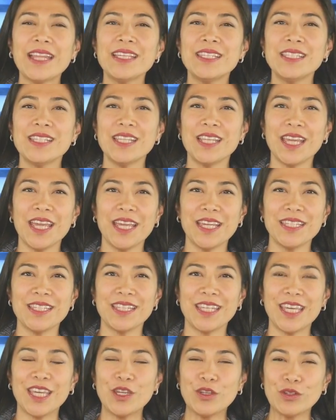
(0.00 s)
is
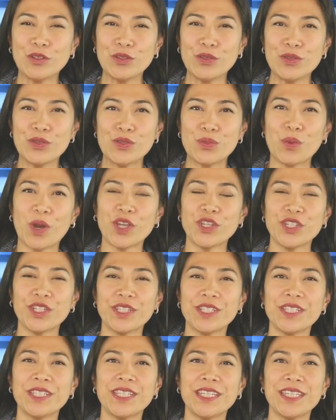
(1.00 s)
today's Eagle News
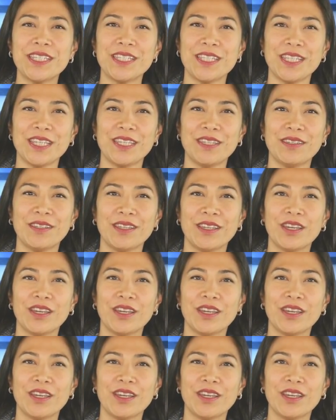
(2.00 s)
Washington, D.C.